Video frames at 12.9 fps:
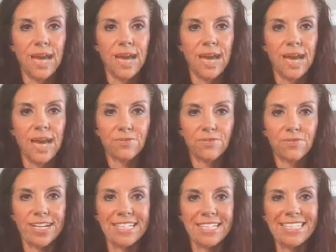Hi there,
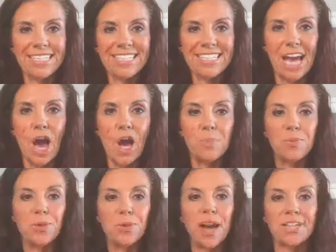friends. I
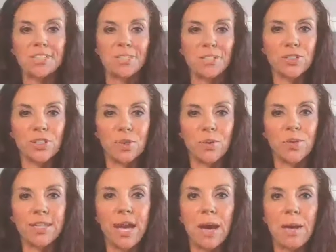hope you guys are
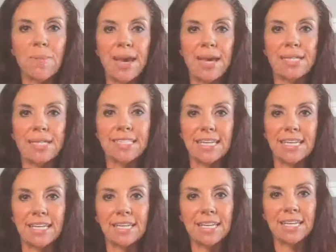doing
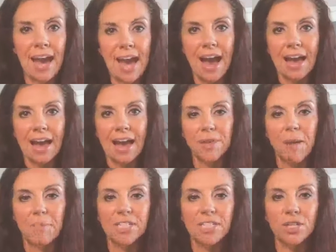amazing. I am
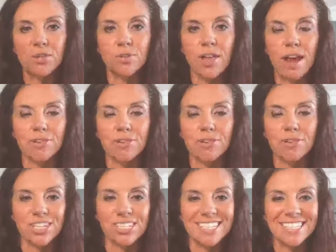coming to you live for
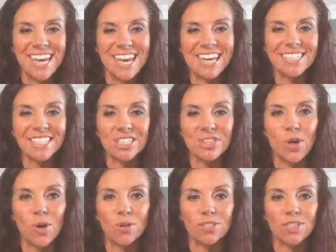just a second to
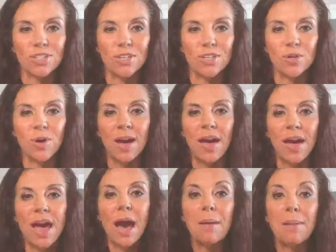talk to you
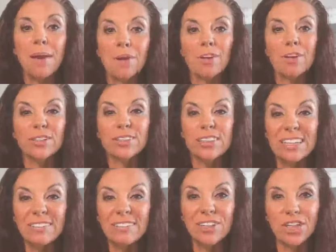about your
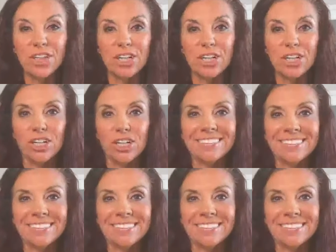liver.